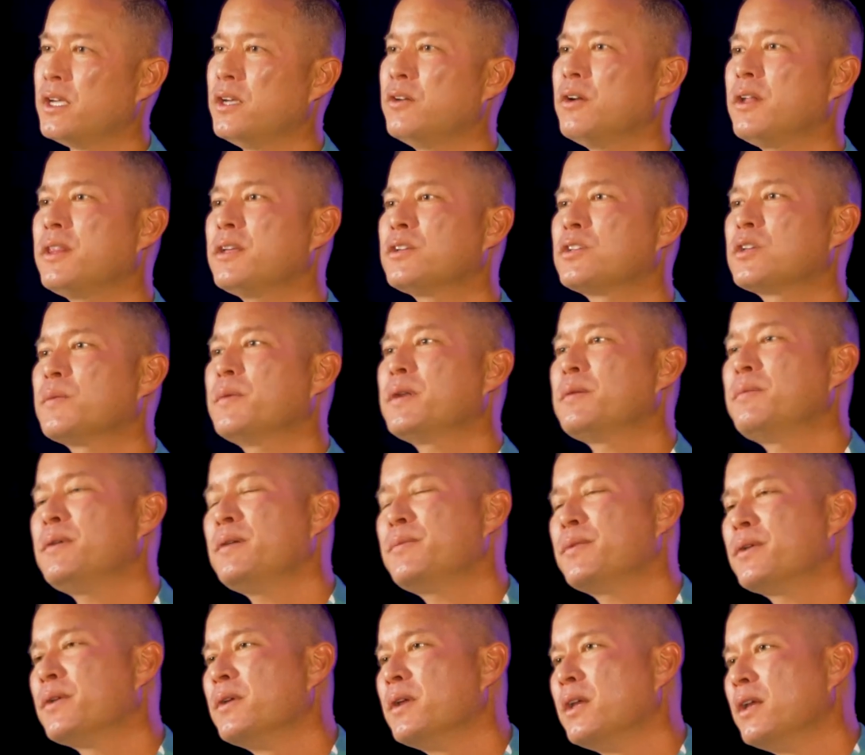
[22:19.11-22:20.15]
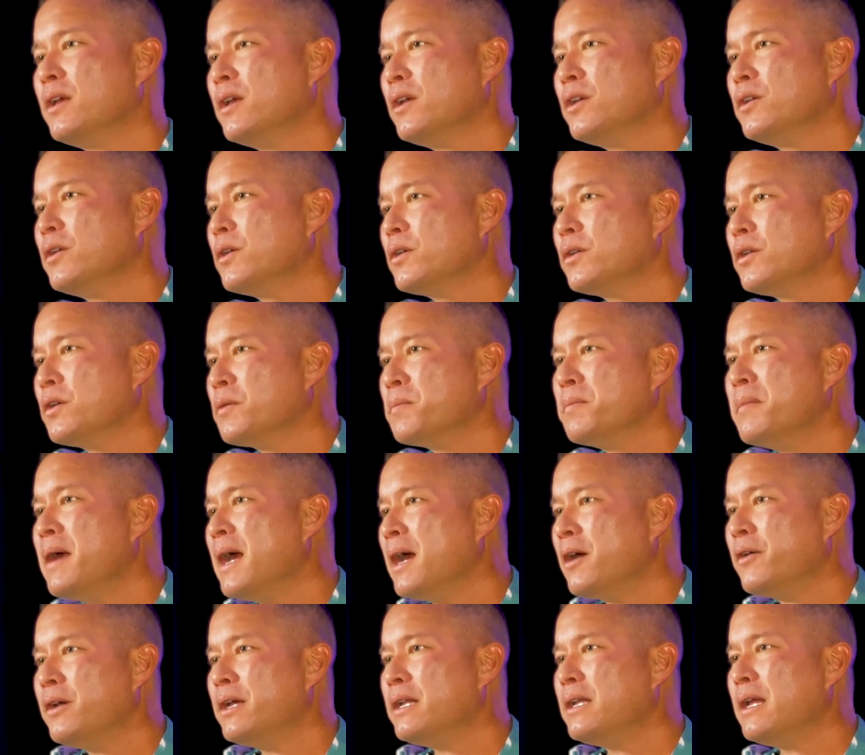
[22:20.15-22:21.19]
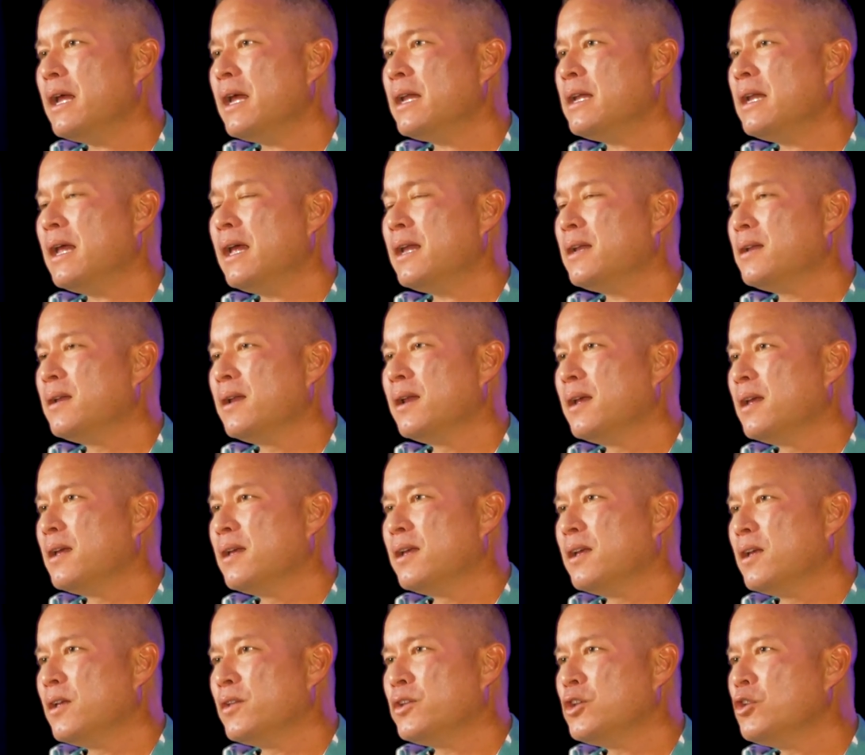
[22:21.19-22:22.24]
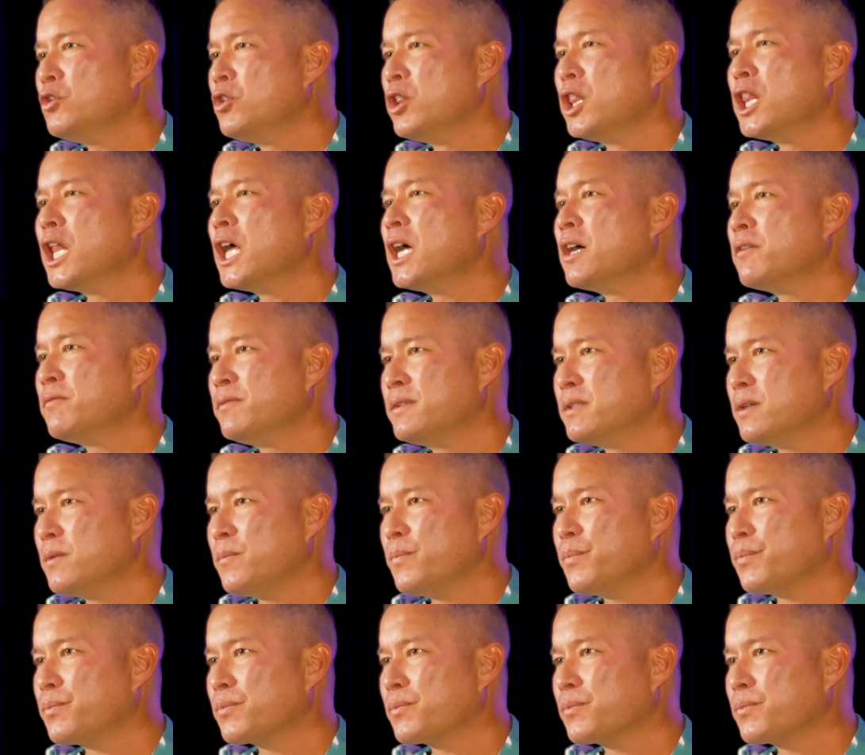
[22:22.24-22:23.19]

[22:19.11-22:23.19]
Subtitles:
You know, I think so many people, you're married and you loved